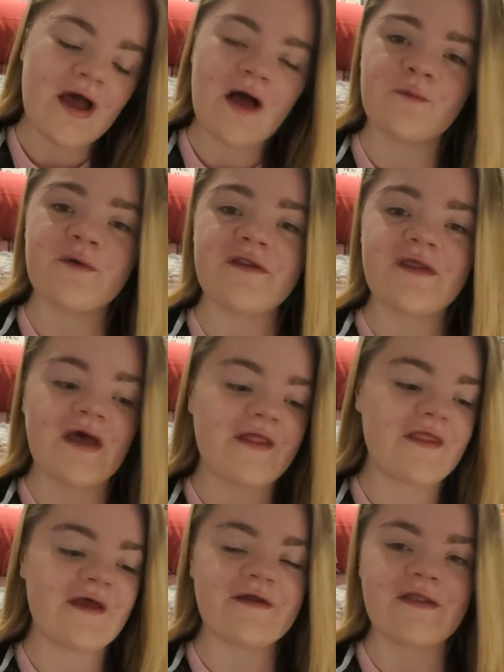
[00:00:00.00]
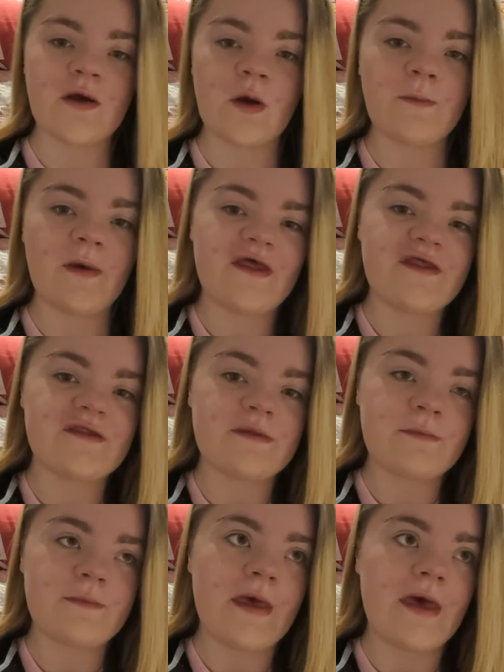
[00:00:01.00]
Obviously, I think they're our best
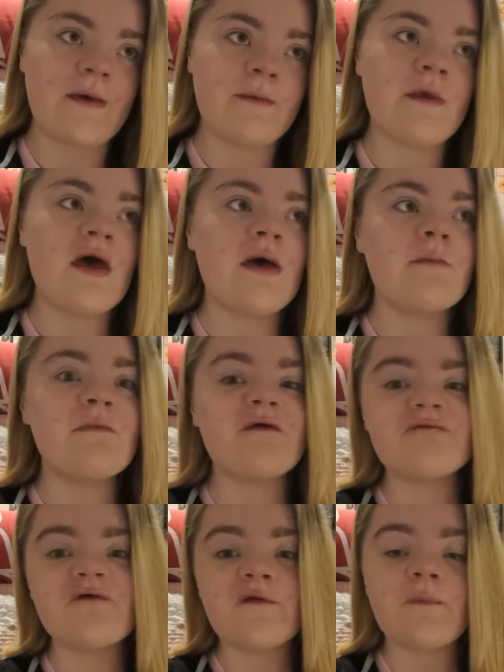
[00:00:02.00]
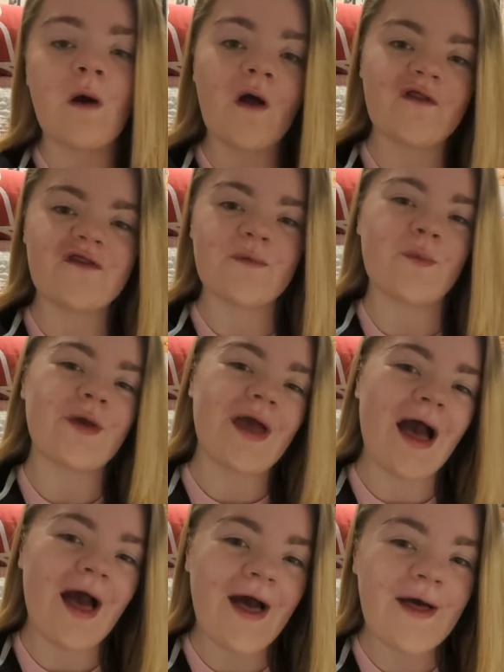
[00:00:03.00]
midfield partnership we
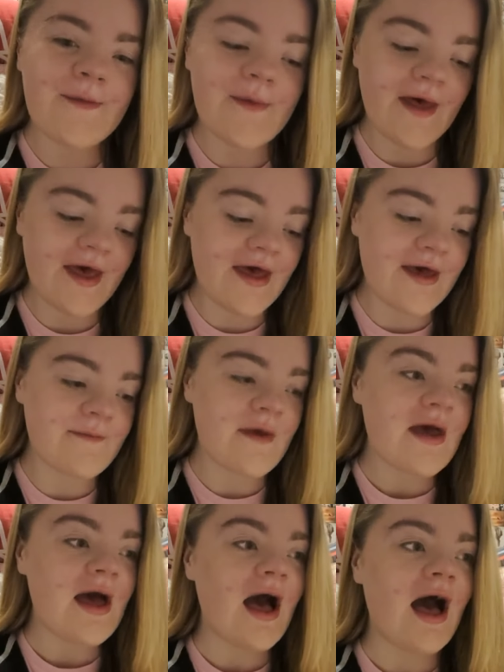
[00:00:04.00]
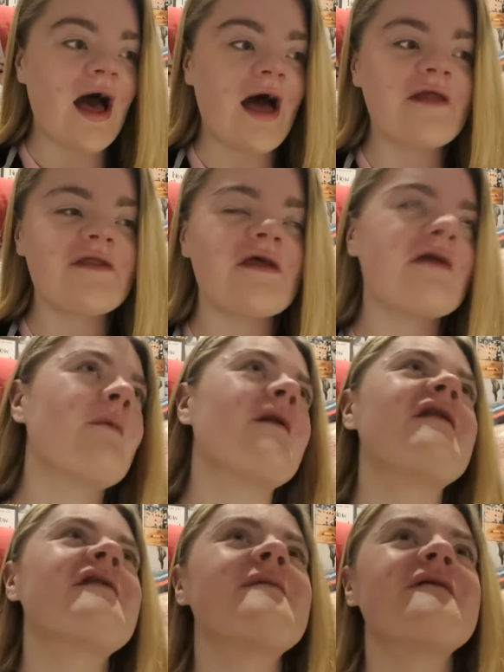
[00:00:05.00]
have, and when
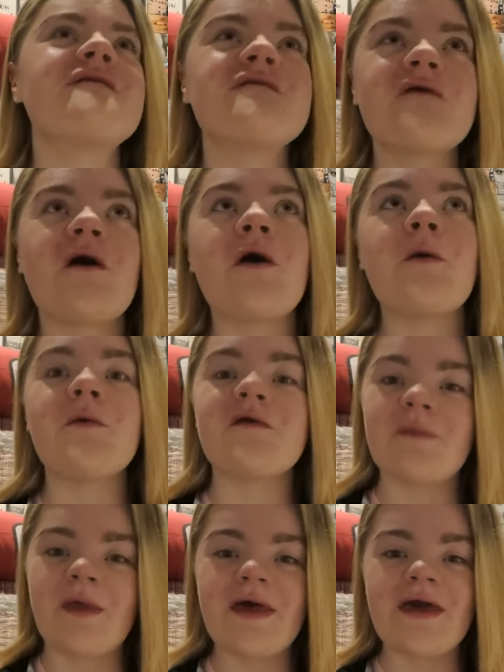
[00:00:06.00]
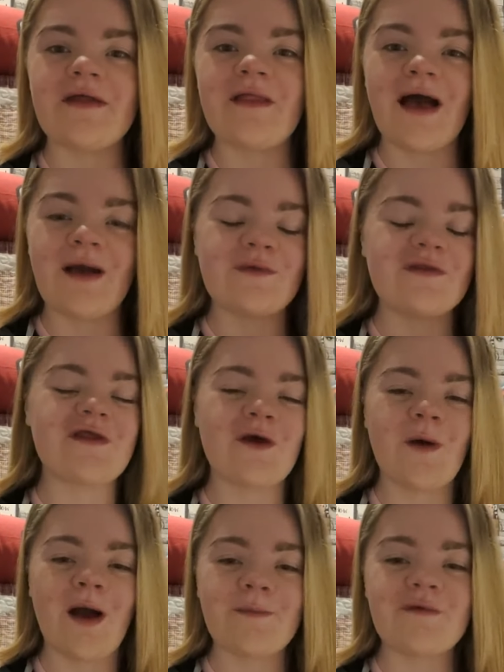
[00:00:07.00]
Smith Rowe was playing, I was so
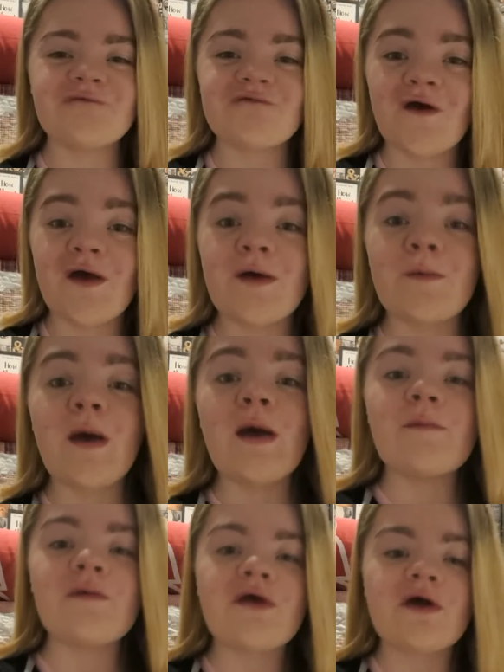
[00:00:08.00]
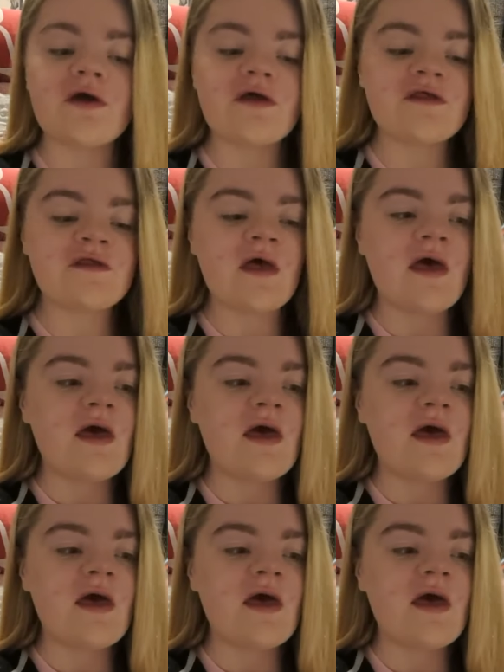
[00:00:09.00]
happy for him because